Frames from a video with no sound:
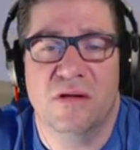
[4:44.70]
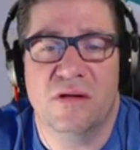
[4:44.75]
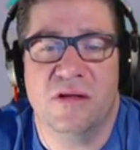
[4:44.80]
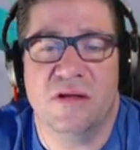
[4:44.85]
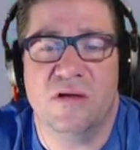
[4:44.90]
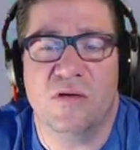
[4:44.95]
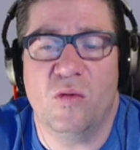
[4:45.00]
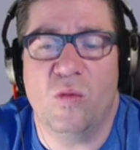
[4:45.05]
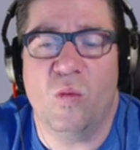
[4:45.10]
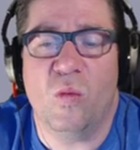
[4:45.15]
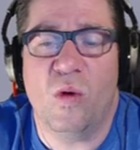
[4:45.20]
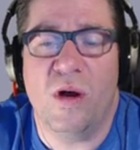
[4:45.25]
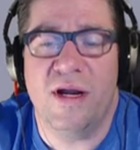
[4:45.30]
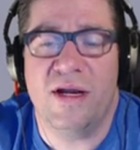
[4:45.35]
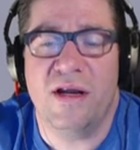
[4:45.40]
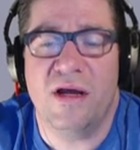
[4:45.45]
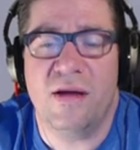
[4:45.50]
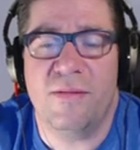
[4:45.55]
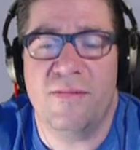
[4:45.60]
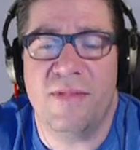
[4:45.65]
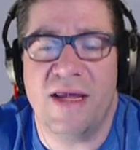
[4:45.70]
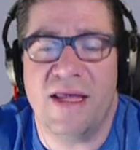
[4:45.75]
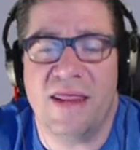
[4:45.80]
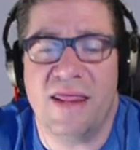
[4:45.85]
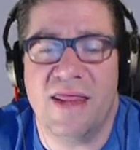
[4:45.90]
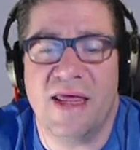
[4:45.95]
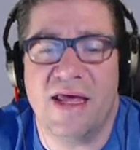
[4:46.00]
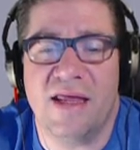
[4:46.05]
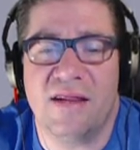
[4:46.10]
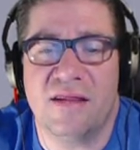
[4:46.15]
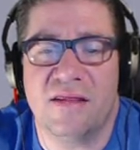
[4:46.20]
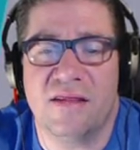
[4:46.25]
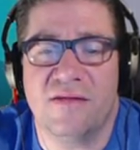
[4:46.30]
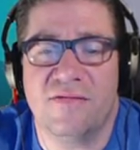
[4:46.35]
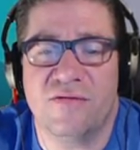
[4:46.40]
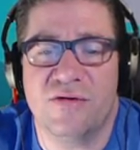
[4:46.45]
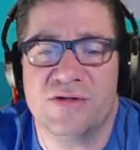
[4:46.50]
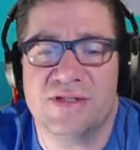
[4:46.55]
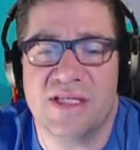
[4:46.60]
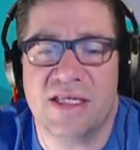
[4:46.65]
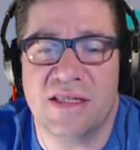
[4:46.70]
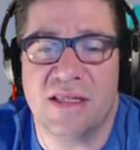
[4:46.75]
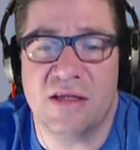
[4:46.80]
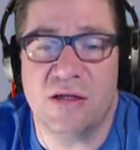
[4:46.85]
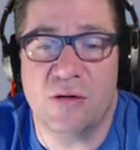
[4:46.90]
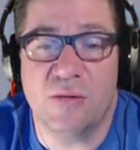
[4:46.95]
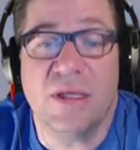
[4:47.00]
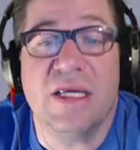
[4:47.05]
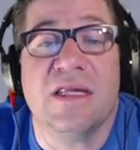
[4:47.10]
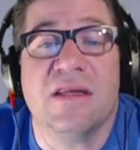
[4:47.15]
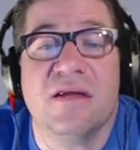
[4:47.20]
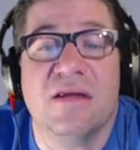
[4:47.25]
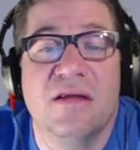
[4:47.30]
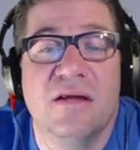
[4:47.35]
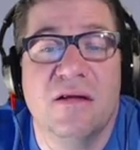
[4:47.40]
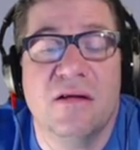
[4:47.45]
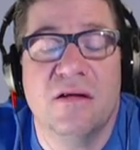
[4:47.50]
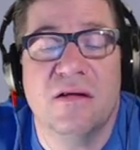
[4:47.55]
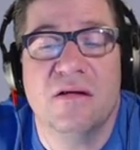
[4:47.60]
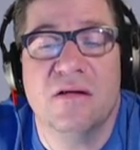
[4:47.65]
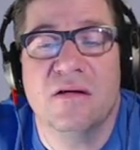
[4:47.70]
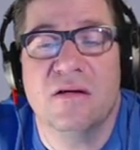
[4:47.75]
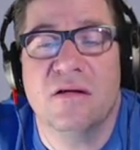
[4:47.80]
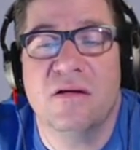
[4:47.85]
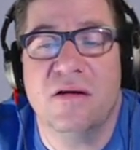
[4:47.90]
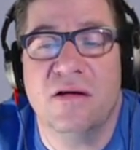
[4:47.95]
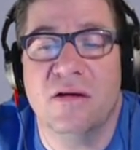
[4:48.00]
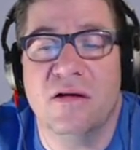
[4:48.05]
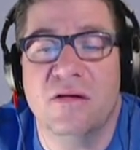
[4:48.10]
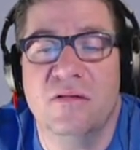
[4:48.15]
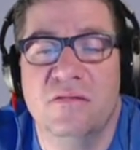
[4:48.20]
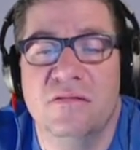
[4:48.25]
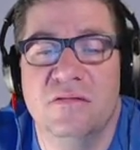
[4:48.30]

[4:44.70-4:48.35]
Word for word: then why not make that the first thing that you eat, you know?